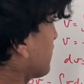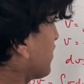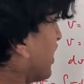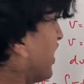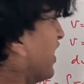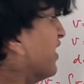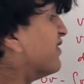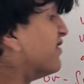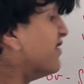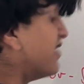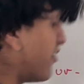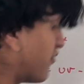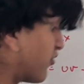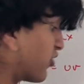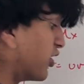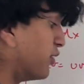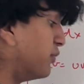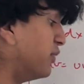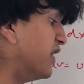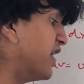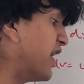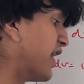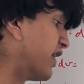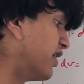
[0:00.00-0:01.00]
it's never going to
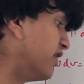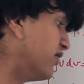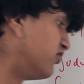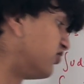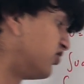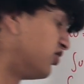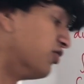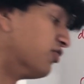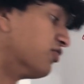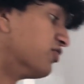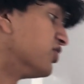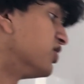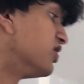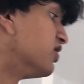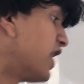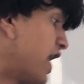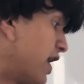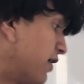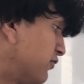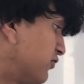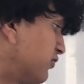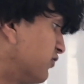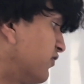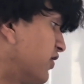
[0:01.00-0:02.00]
be negative, so you don't need the
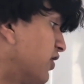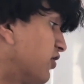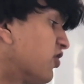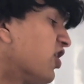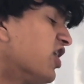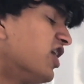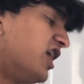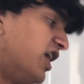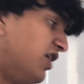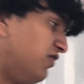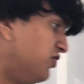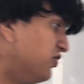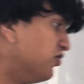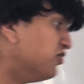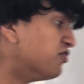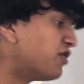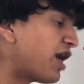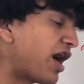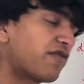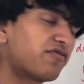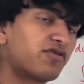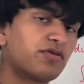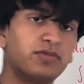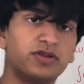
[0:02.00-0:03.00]
absolute value. If you do
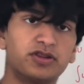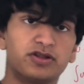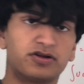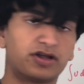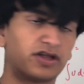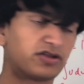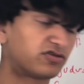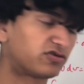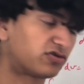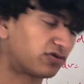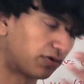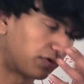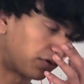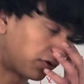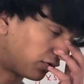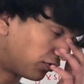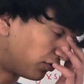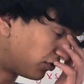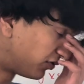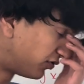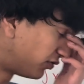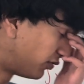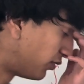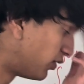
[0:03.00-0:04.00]
have them in there, that's totally cool
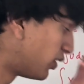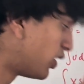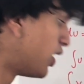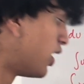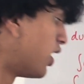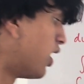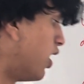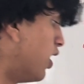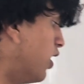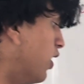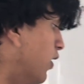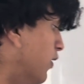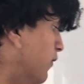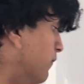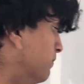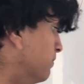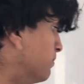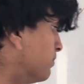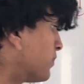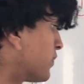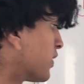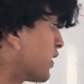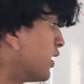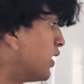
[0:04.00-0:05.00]
too.
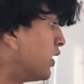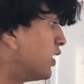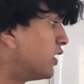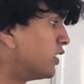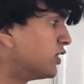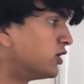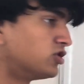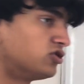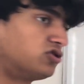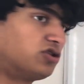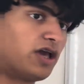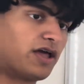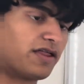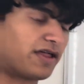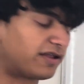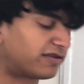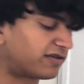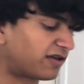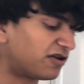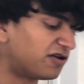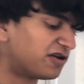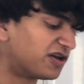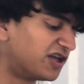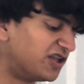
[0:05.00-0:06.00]
So yeah, that's how
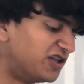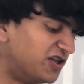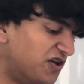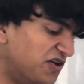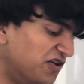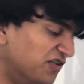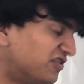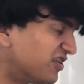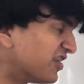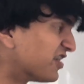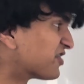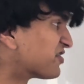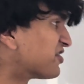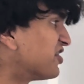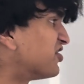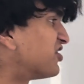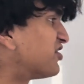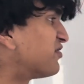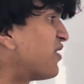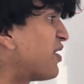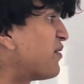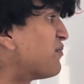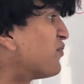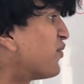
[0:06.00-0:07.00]
you use integration
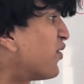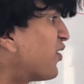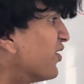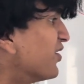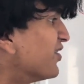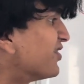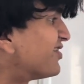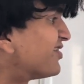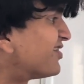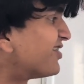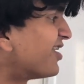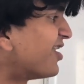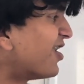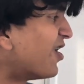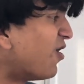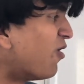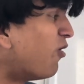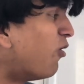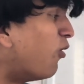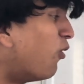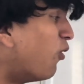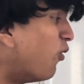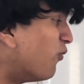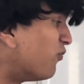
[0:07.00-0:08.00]
by parts.
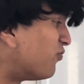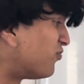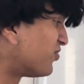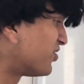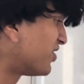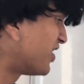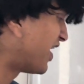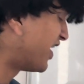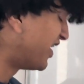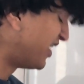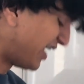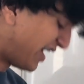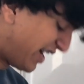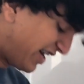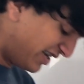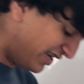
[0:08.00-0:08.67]
Hopefully I